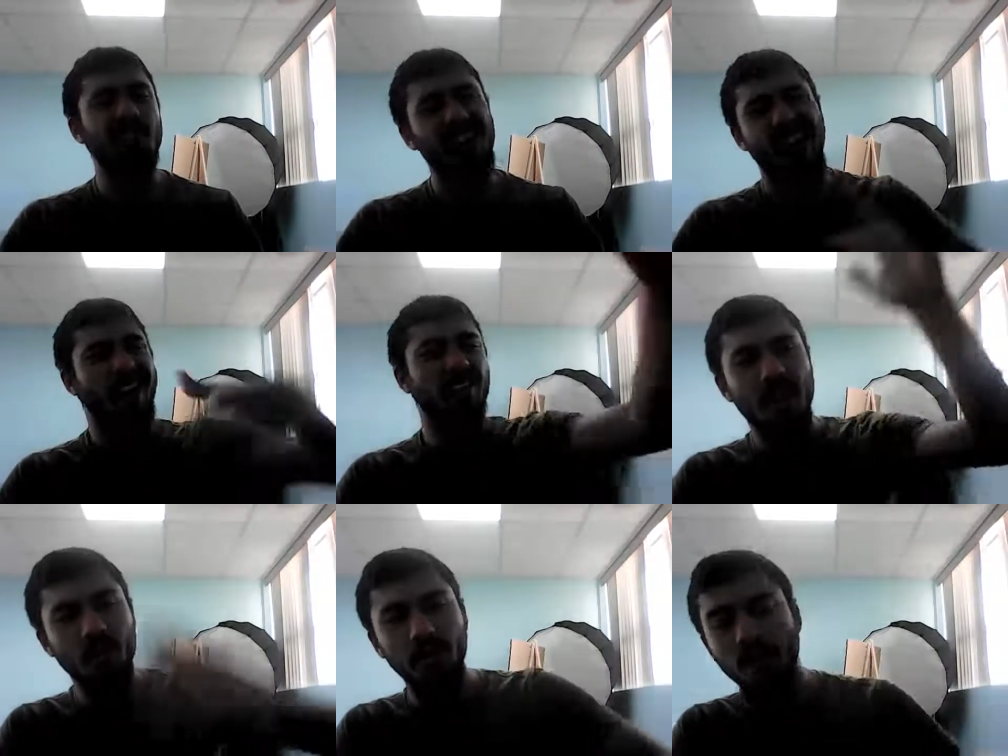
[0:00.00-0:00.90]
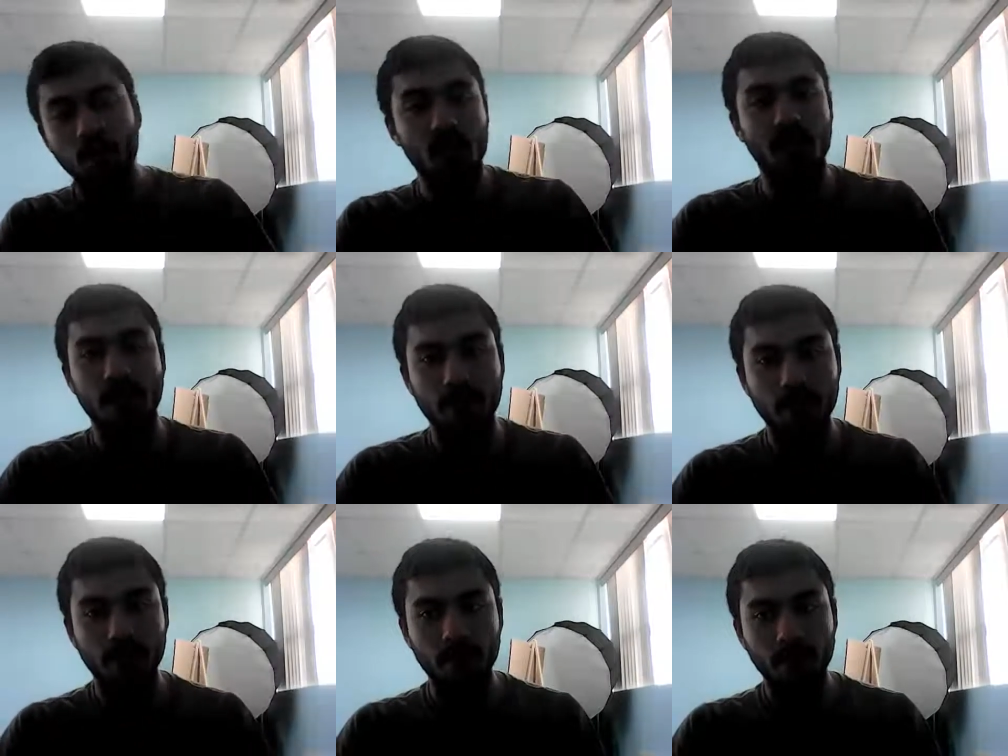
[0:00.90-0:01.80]
and say, he's not really a Muslim.
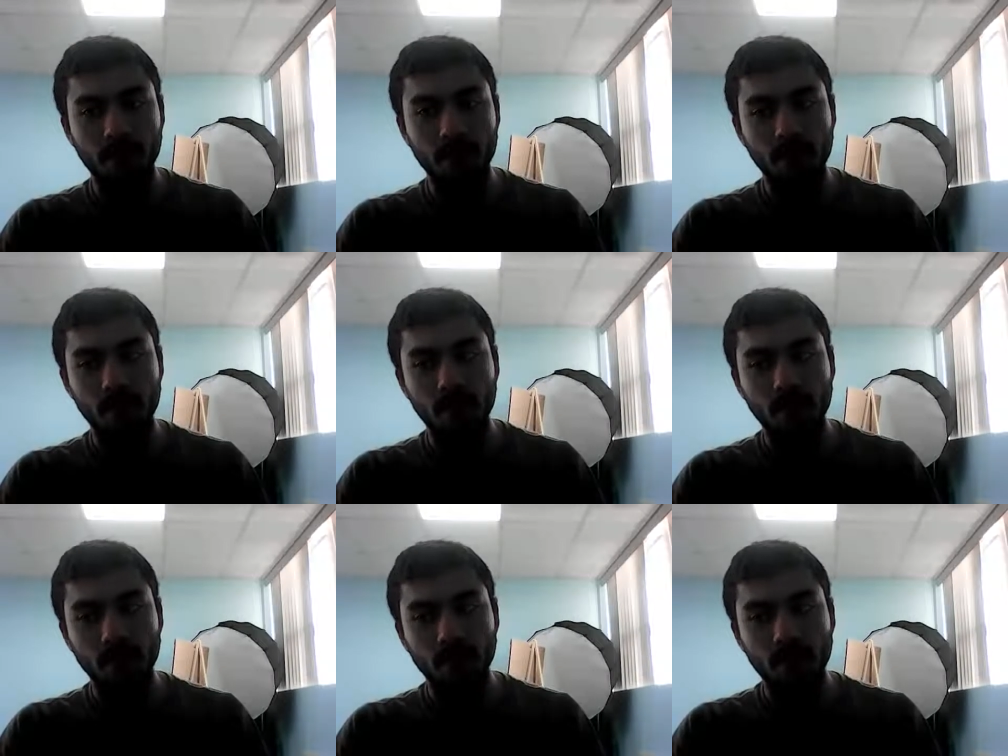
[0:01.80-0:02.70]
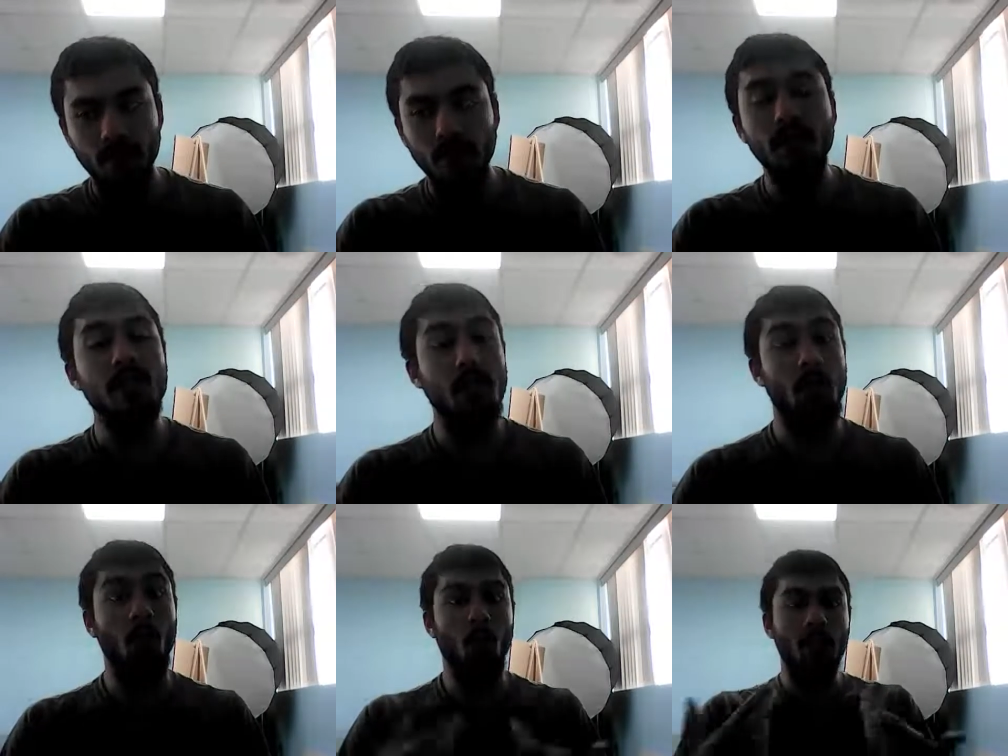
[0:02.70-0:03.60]
Because
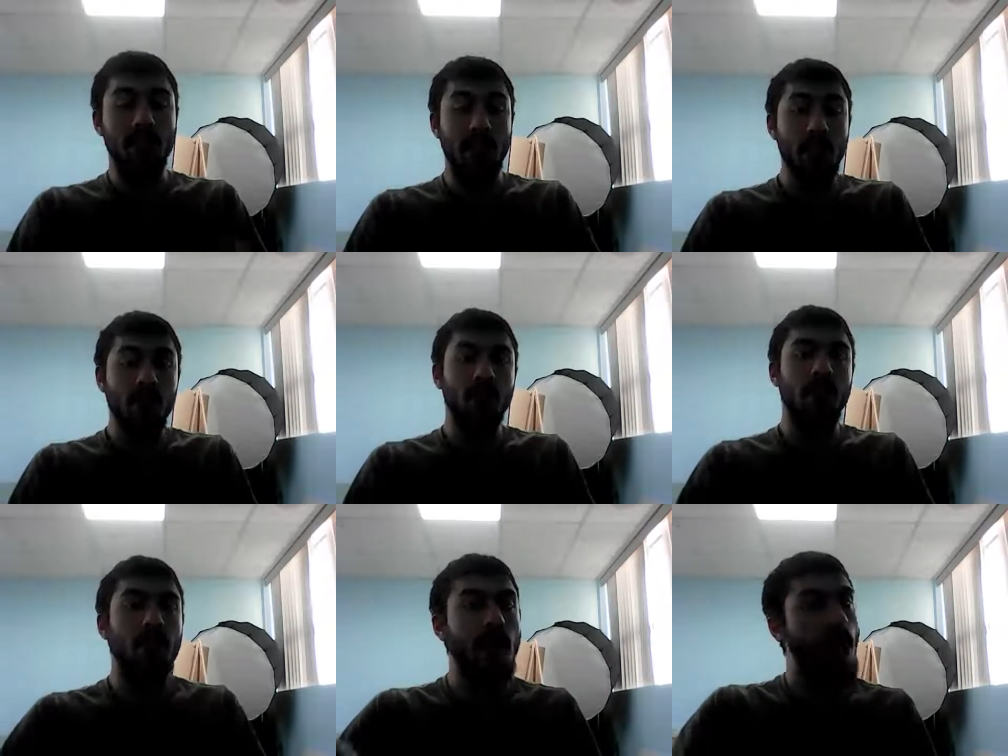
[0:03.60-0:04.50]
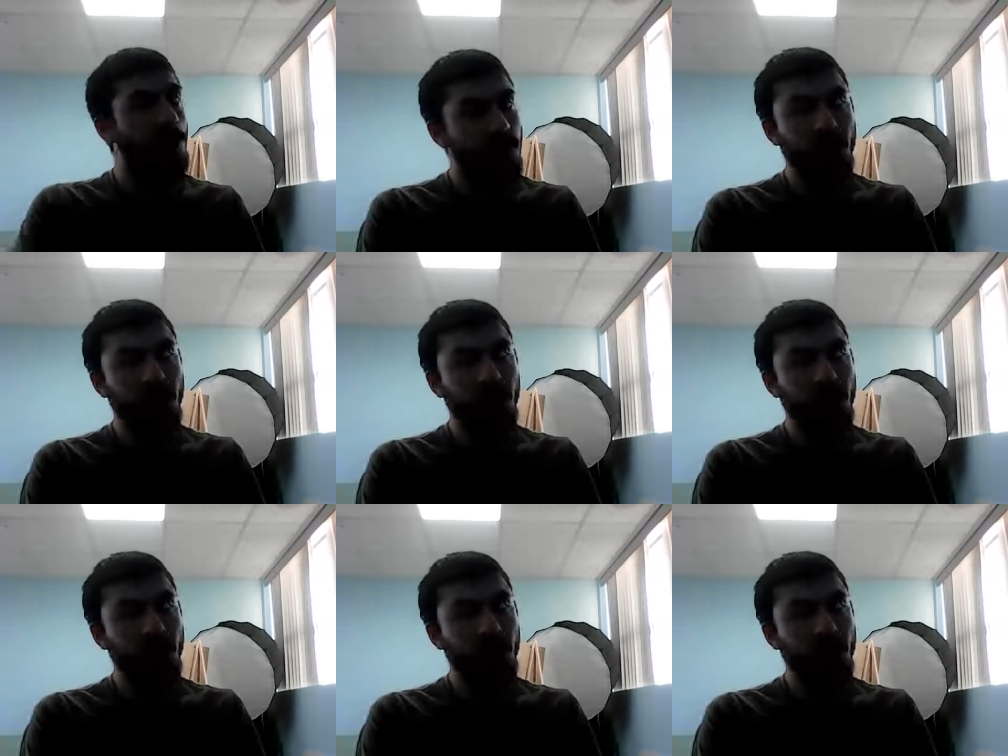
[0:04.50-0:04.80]
what seemingly the guy was